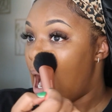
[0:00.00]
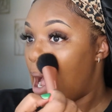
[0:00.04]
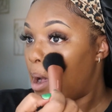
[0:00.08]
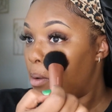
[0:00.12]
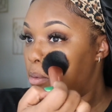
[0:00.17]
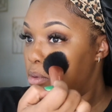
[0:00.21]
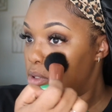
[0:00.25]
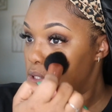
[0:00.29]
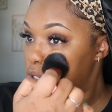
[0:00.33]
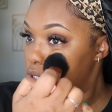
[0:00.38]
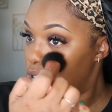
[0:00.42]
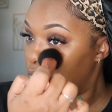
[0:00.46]
I
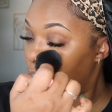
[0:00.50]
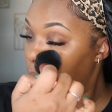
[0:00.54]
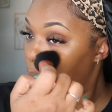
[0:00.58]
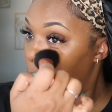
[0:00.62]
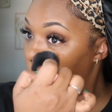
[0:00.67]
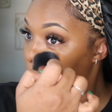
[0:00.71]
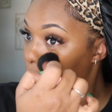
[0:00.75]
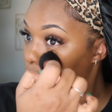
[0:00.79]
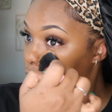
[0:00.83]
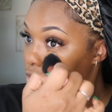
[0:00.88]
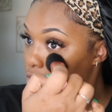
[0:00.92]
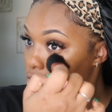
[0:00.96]
was so
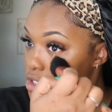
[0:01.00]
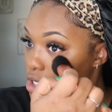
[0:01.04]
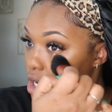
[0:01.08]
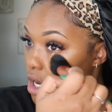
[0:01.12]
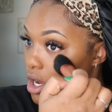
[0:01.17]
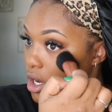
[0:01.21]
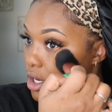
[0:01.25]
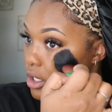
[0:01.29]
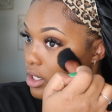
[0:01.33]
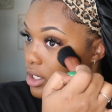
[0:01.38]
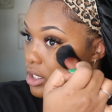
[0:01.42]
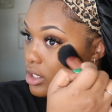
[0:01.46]
over
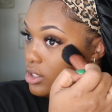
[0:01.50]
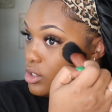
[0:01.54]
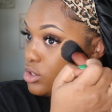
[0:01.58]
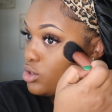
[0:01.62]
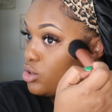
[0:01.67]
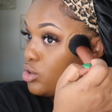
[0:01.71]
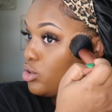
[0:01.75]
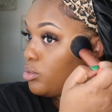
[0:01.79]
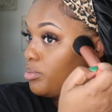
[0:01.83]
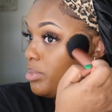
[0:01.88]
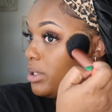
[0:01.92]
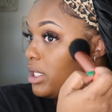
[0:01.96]
talking
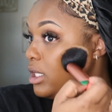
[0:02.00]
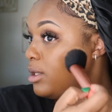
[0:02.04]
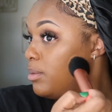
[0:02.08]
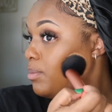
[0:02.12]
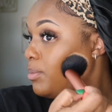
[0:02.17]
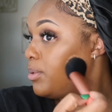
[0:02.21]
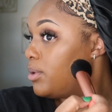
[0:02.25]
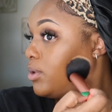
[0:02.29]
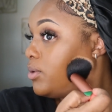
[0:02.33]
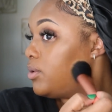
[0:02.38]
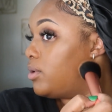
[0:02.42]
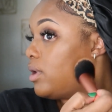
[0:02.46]
to
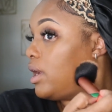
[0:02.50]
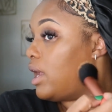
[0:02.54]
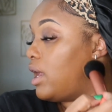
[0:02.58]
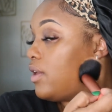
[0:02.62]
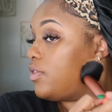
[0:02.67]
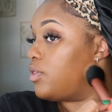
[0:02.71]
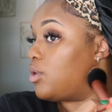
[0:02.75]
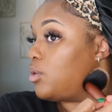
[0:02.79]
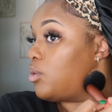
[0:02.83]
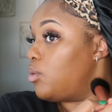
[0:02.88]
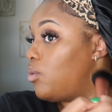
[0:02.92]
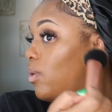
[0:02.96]
people,
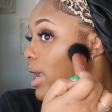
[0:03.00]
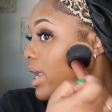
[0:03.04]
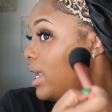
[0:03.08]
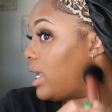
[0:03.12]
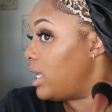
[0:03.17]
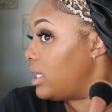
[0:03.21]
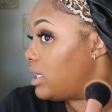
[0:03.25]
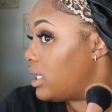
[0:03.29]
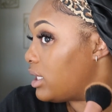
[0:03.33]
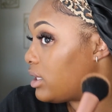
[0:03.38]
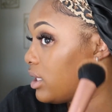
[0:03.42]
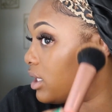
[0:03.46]
and the
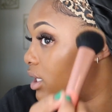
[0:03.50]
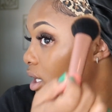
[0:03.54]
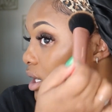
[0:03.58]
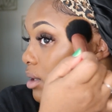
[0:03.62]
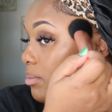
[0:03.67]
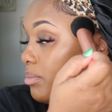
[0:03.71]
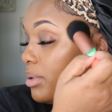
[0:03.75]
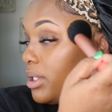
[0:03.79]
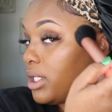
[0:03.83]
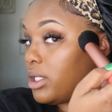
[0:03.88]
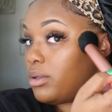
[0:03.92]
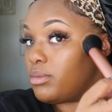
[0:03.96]
way that the
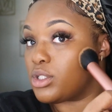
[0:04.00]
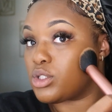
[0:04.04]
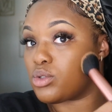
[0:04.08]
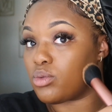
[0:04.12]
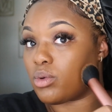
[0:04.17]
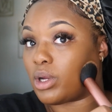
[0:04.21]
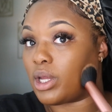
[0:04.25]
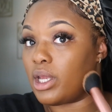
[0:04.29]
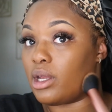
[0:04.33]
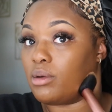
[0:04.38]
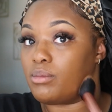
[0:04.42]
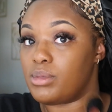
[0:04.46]
company was
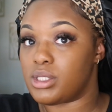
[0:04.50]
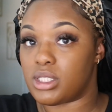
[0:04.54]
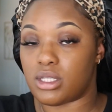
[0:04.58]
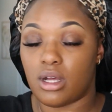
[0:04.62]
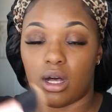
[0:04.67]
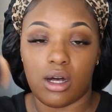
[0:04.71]
ran was